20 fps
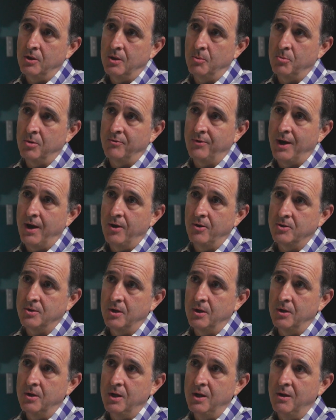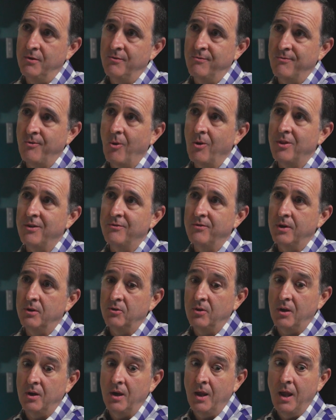the provider is going to need for the
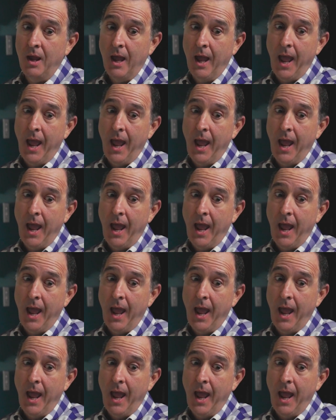visit,